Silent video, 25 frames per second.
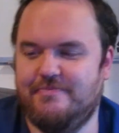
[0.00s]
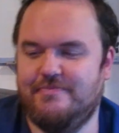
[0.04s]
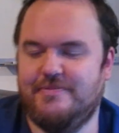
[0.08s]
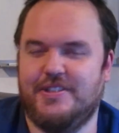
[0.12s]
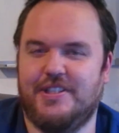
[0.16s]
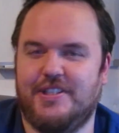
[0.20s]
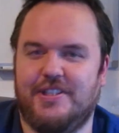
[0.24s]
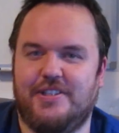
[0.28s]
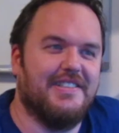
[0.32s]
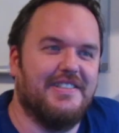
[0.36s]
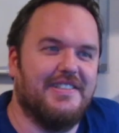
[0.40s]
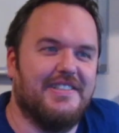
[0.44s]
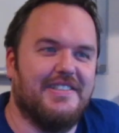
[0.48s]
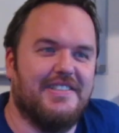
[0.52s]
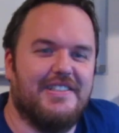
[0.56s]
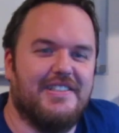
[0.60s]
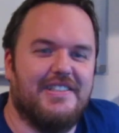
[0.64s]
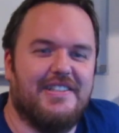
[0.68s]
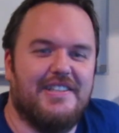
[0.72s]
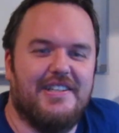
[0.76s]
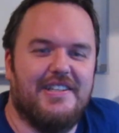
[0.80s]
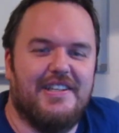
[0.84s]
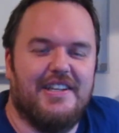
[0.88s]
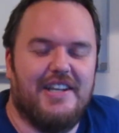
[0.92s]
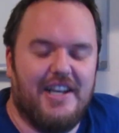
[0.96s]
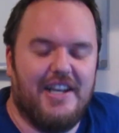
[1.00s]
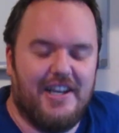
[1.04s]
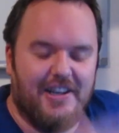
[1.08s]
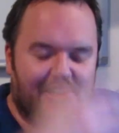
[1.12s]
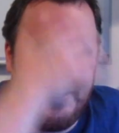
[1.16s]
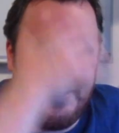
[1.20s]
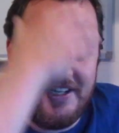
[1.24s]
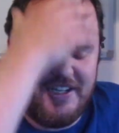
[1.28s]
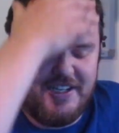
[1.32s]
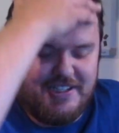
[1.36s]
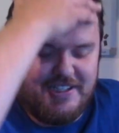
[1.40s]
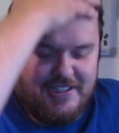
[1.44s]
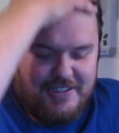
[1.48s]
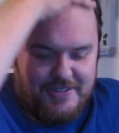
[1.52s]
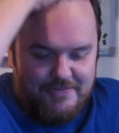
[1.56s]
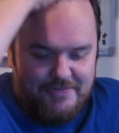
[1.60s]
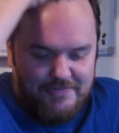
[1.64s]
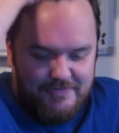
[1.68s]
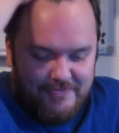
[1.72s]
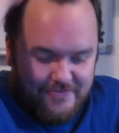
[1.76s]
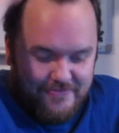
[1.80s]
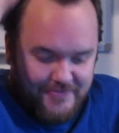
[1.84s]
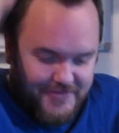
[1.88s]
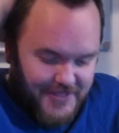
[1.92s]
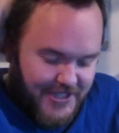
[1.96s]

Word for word: So, alright, um,